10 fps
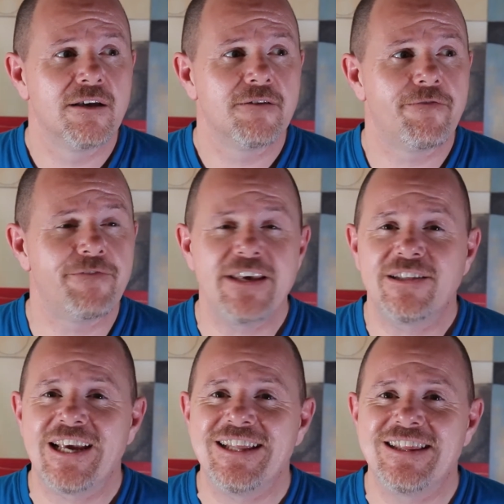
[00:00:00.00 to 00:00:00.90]

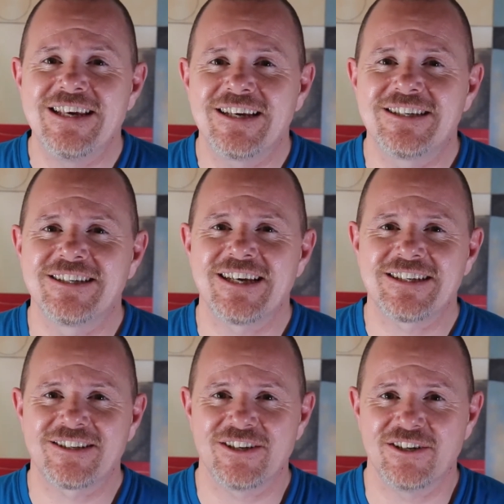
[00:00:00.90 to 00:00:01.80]
feeling the
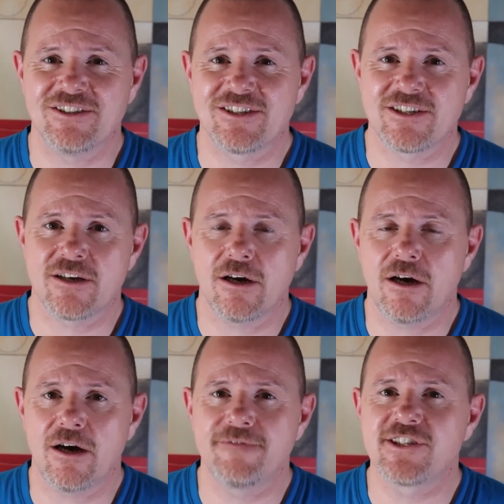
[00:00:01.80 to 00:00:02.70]
existence
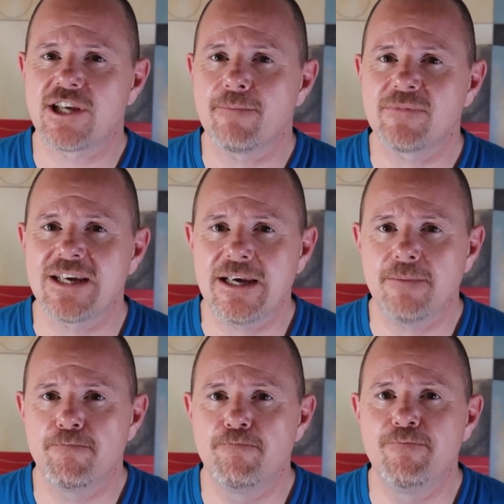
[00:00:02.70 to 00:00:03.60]
of
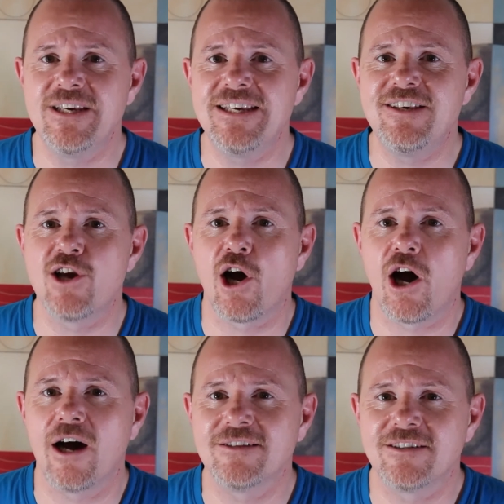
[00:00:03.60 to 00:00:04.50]
something
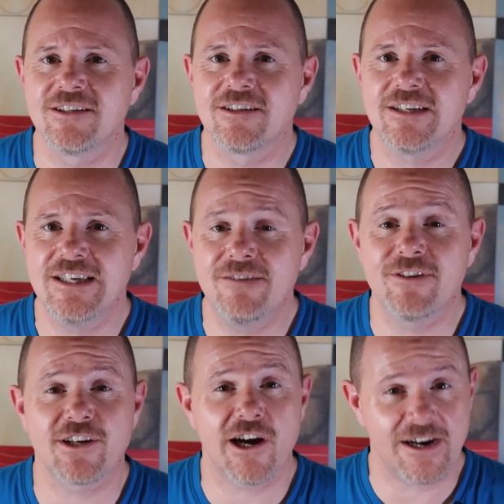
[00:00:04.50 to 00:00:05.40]
beyond
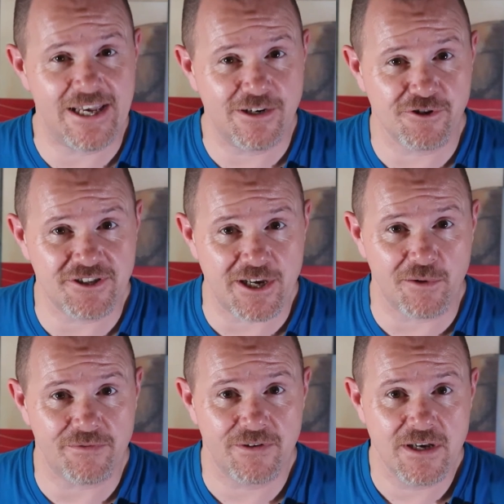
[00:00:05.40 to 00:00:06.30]
even our inner
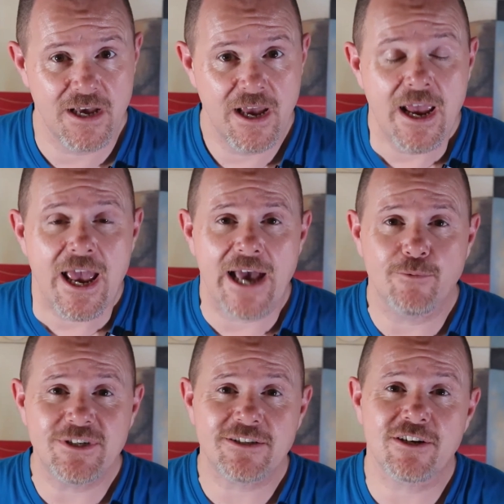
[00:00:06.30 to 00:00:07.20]
self.
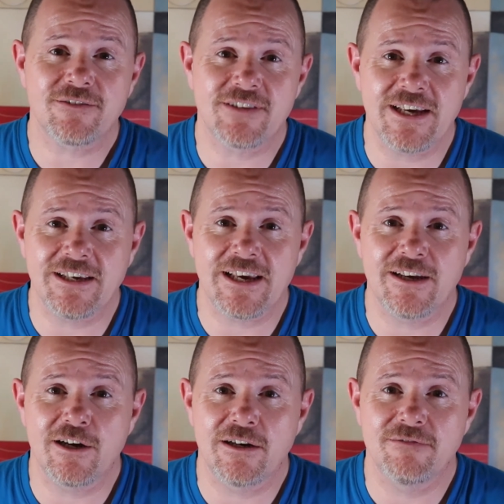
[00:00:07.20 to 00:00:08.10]
And we start
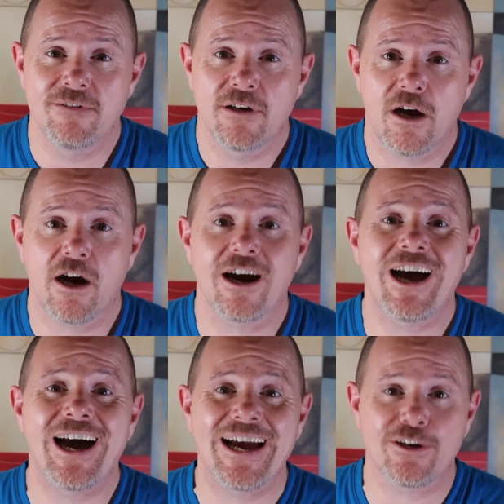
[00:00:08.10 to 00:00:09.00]
thinking of our
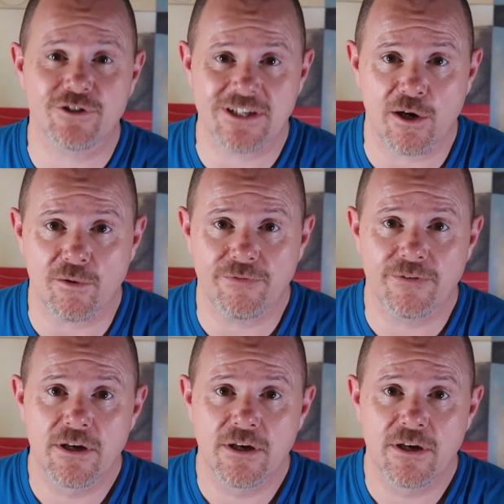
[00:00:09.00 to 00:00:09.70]
higher self.